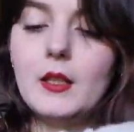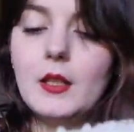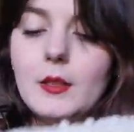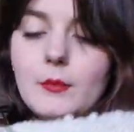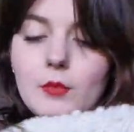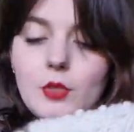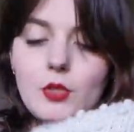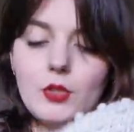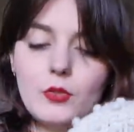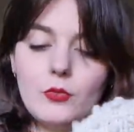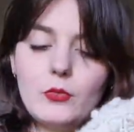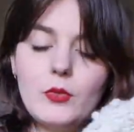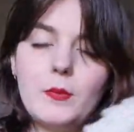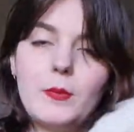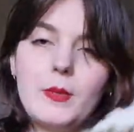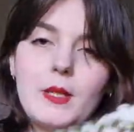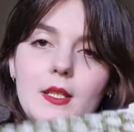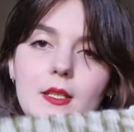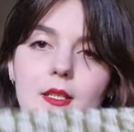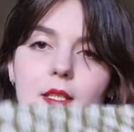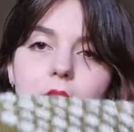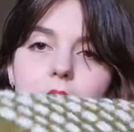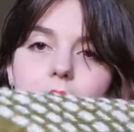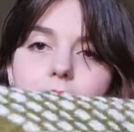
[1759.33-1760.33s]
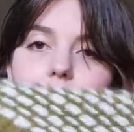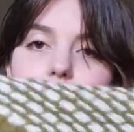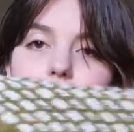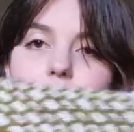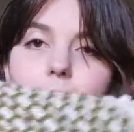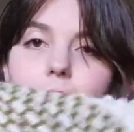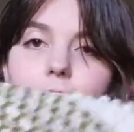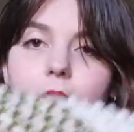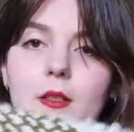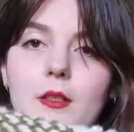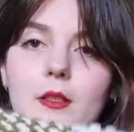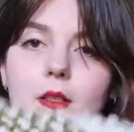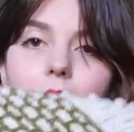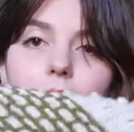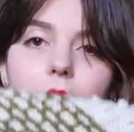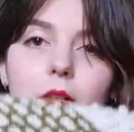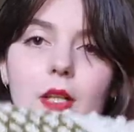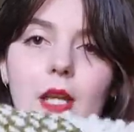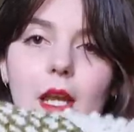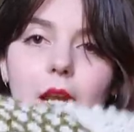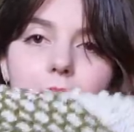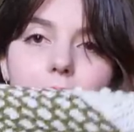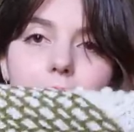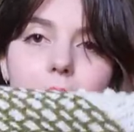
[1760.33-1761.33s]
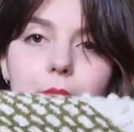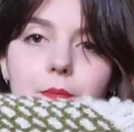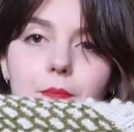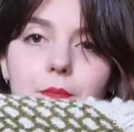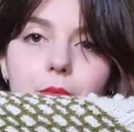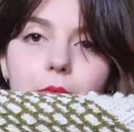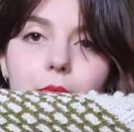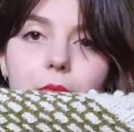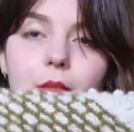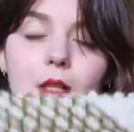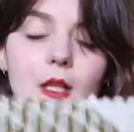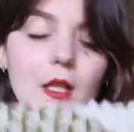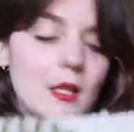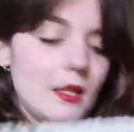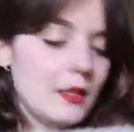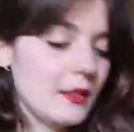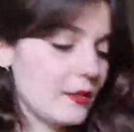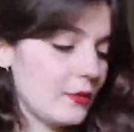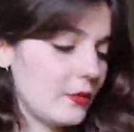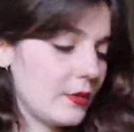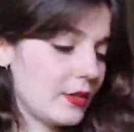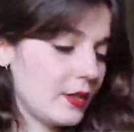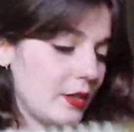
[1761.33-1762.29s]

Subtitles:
I'm just repeating them again. So it's